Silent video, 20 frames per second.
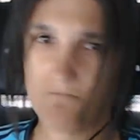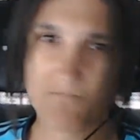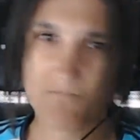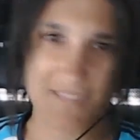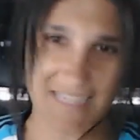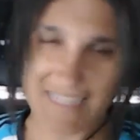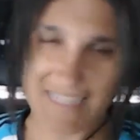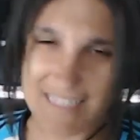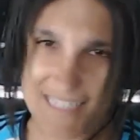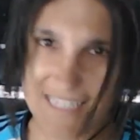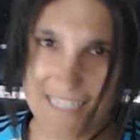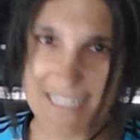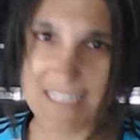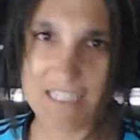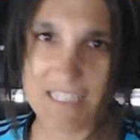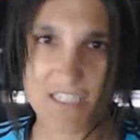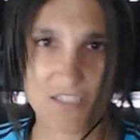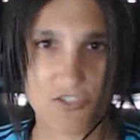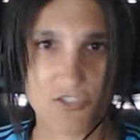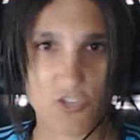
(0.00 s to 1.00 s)

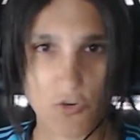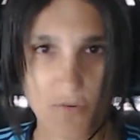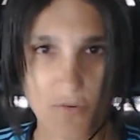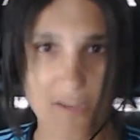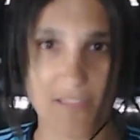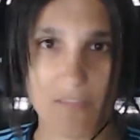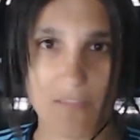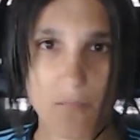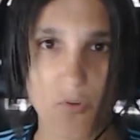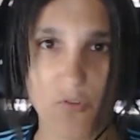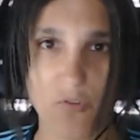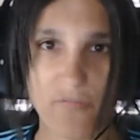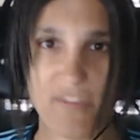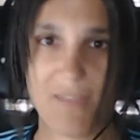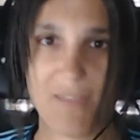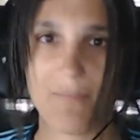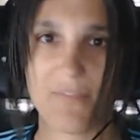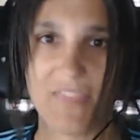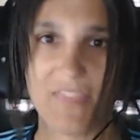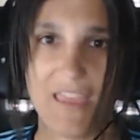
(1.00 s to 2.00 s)
decent during the
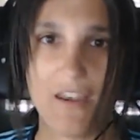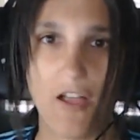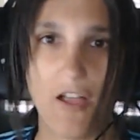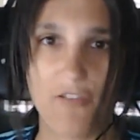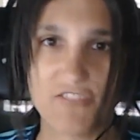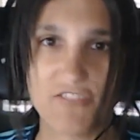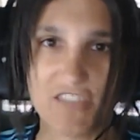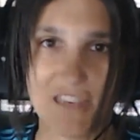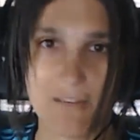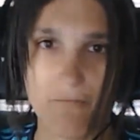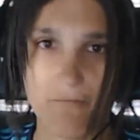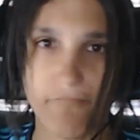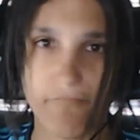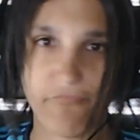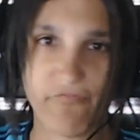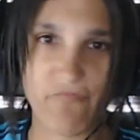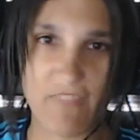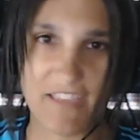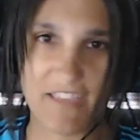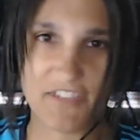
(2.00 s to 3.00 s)
movie, but then all of a sudden
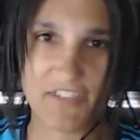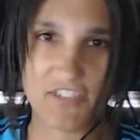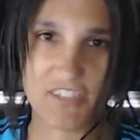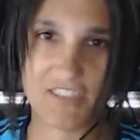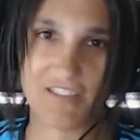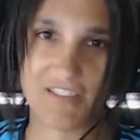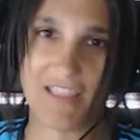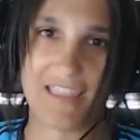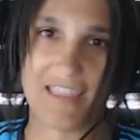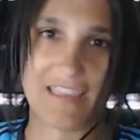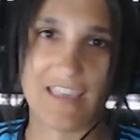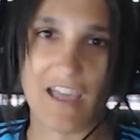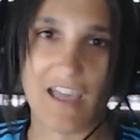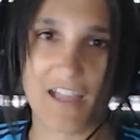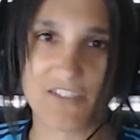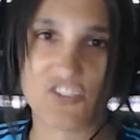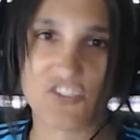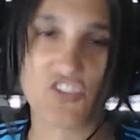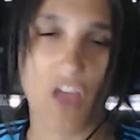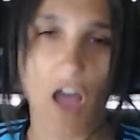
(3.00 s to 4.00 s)
pfft, it just like
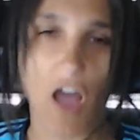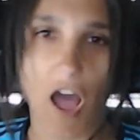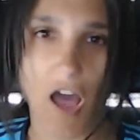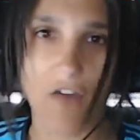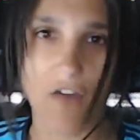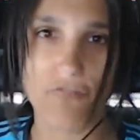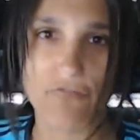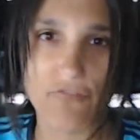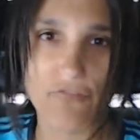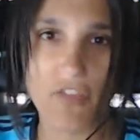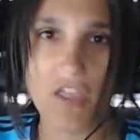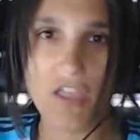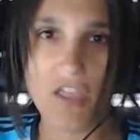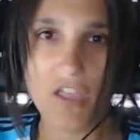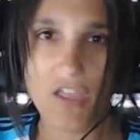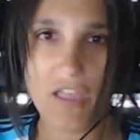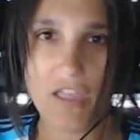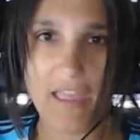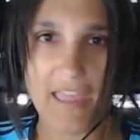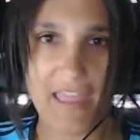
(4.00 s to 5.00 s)
cuts off
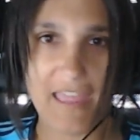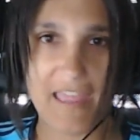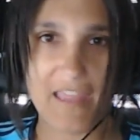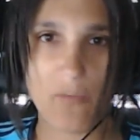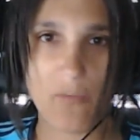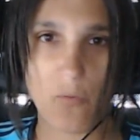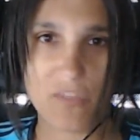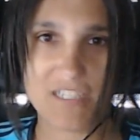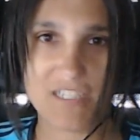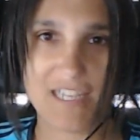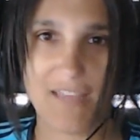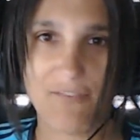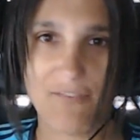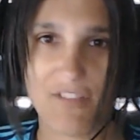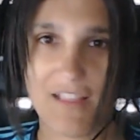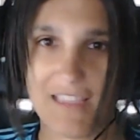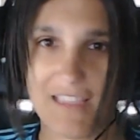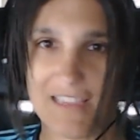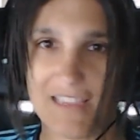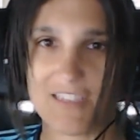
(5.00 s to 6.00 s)
it wasn't
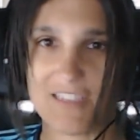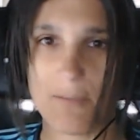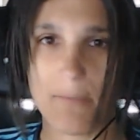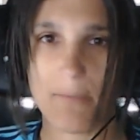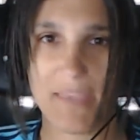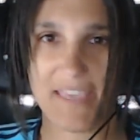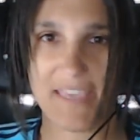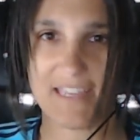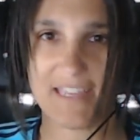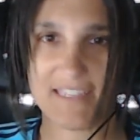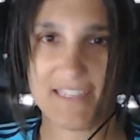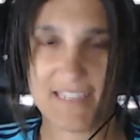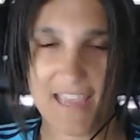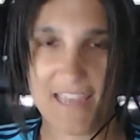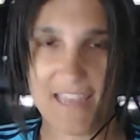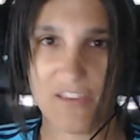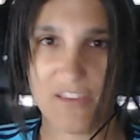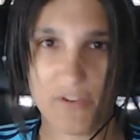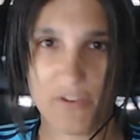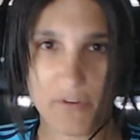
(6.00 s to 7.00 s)
even like a to be
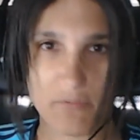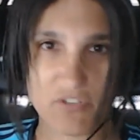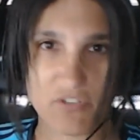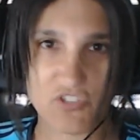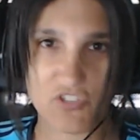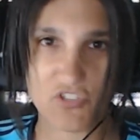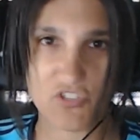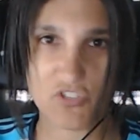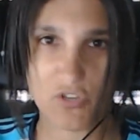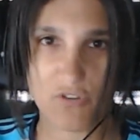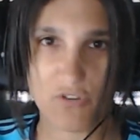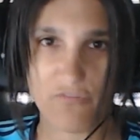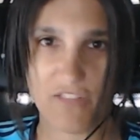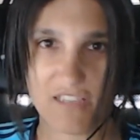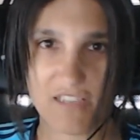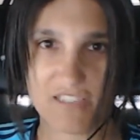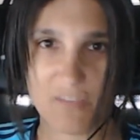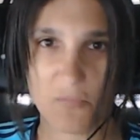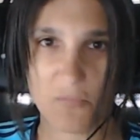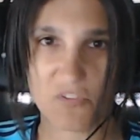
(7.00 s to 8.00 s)
continued. It was just sort of
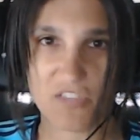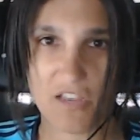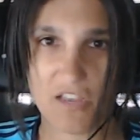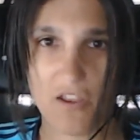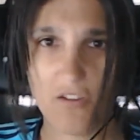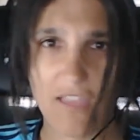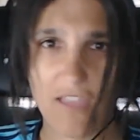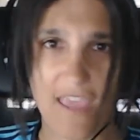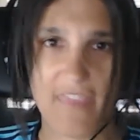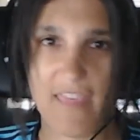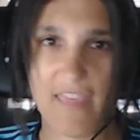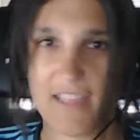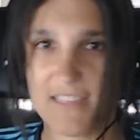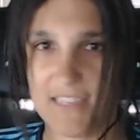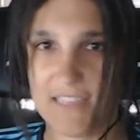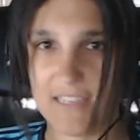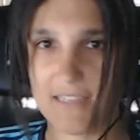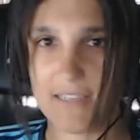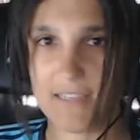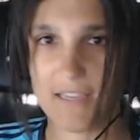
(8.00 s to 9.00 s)
like someone said, okay,
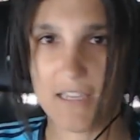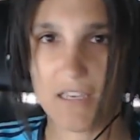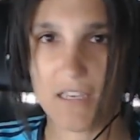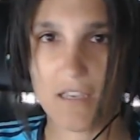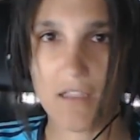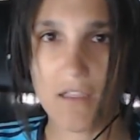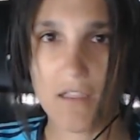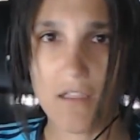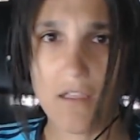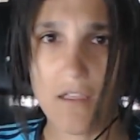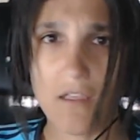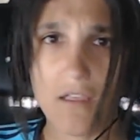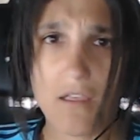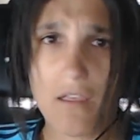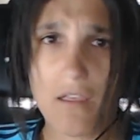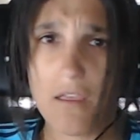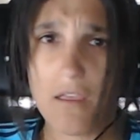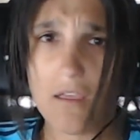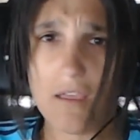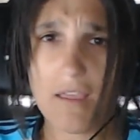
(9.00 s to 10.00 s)
that's it, done.
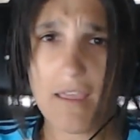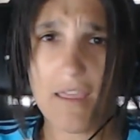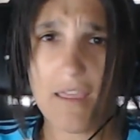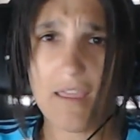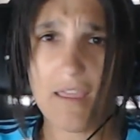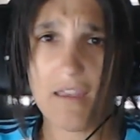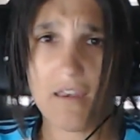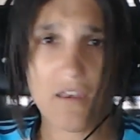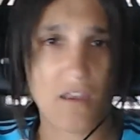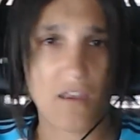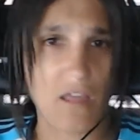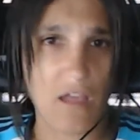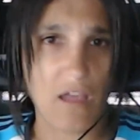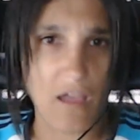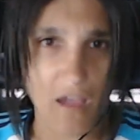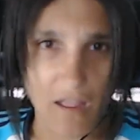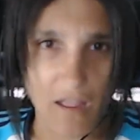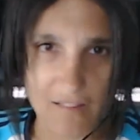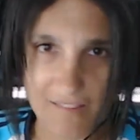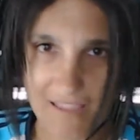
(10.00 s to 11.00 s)
And
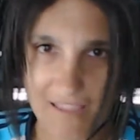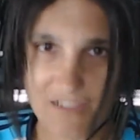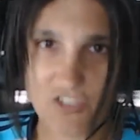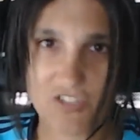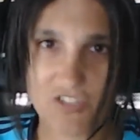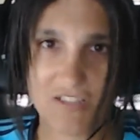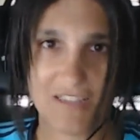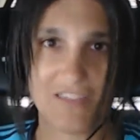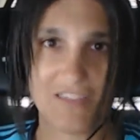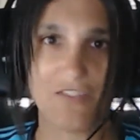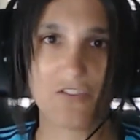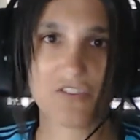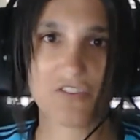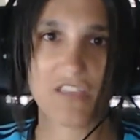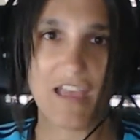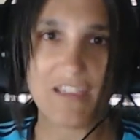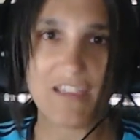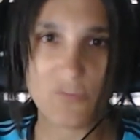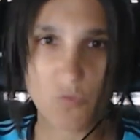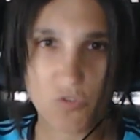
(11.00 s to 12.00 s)
allegedly, those
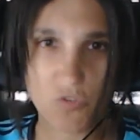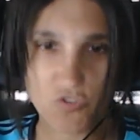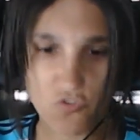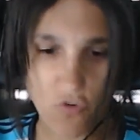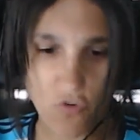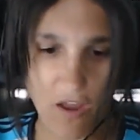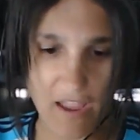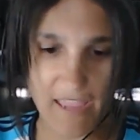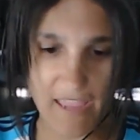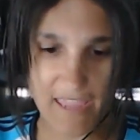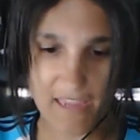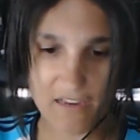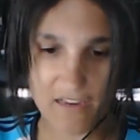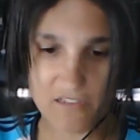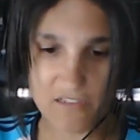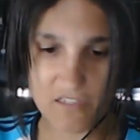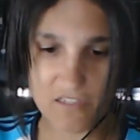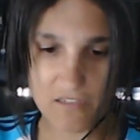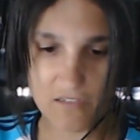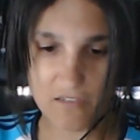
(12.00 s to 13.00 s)
guys were
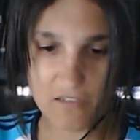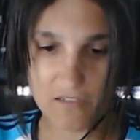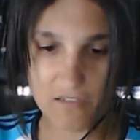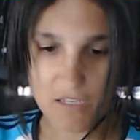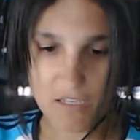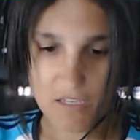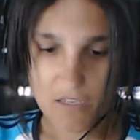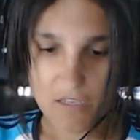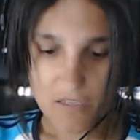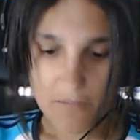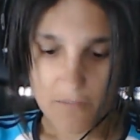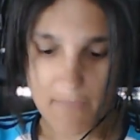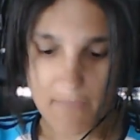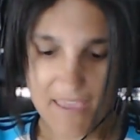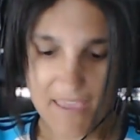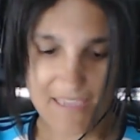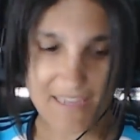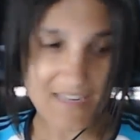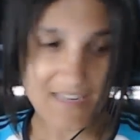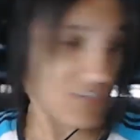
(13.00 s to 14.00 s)
trying to
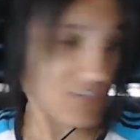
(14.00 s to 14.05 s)
make it